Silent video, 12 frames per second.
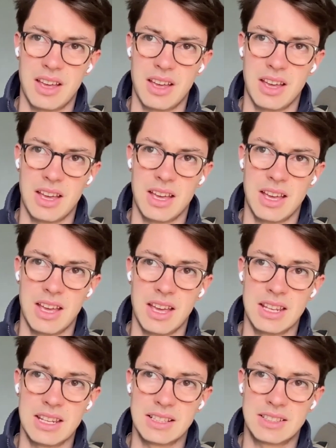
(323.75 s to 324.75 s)

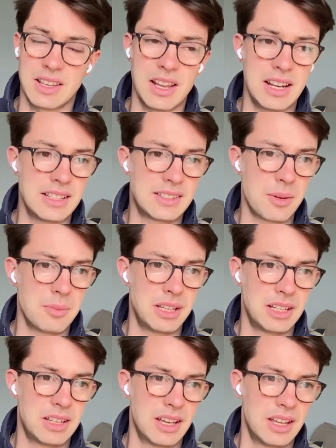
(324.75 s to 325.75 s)
it's certainly
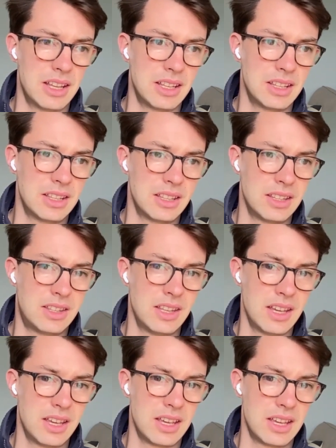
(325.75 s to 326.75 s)
something
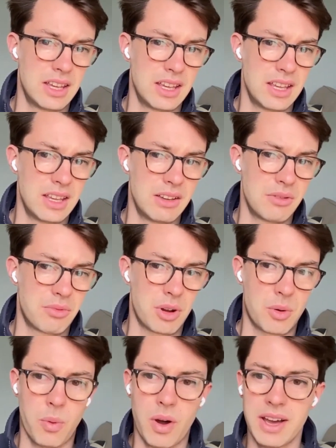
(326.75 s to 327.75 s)
that
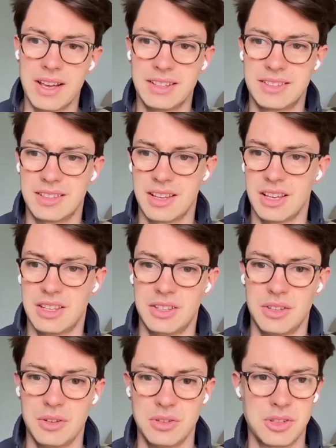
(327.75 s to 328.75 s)
requires a
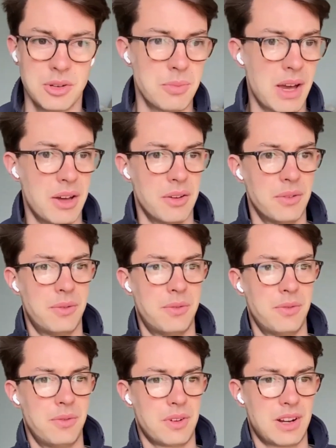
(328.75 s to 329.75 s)
huge amount of
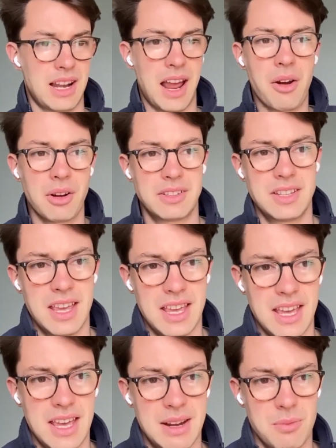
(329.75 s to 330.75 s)
clarity
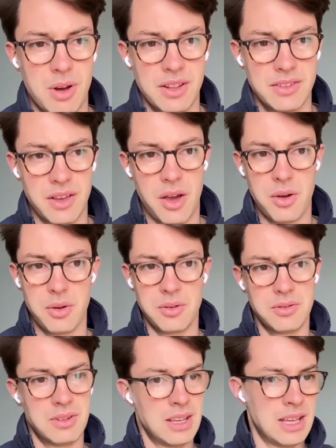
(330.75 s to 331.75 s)
in one's
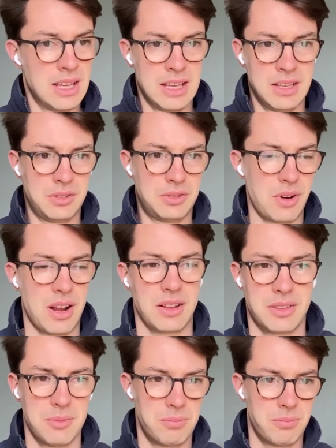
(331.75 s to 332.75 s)
own
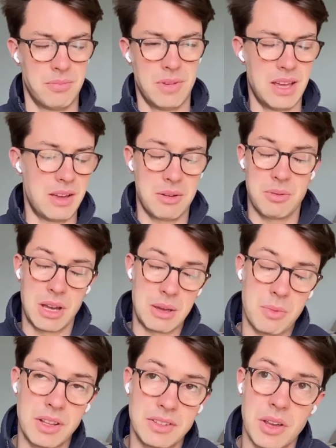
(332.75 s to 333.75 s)
strength and in
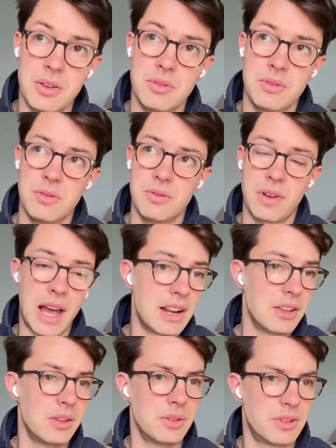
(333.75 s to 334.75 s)
one's own
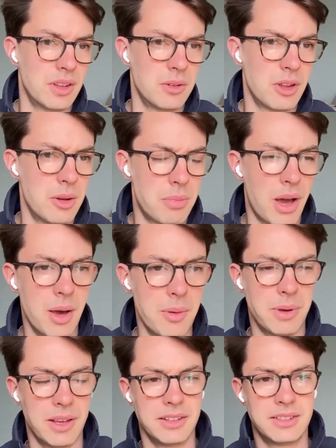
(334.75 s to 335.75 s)
values and
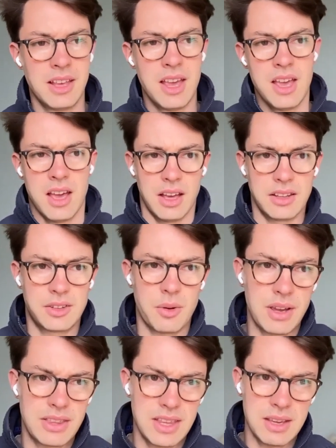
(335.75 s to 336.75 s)
purpose. So
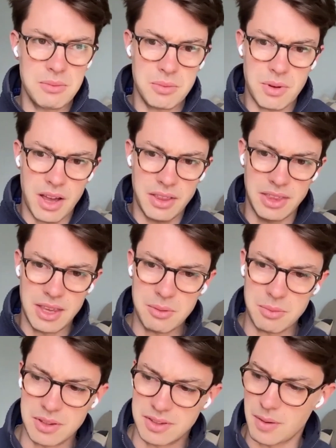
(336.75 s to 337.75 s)
I think
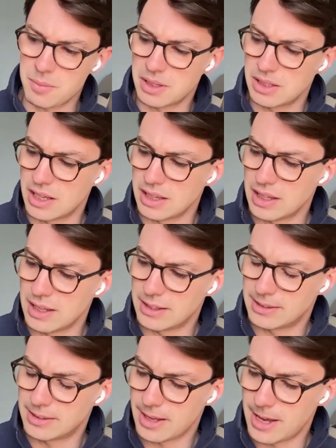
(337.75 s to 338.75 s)
with something like this,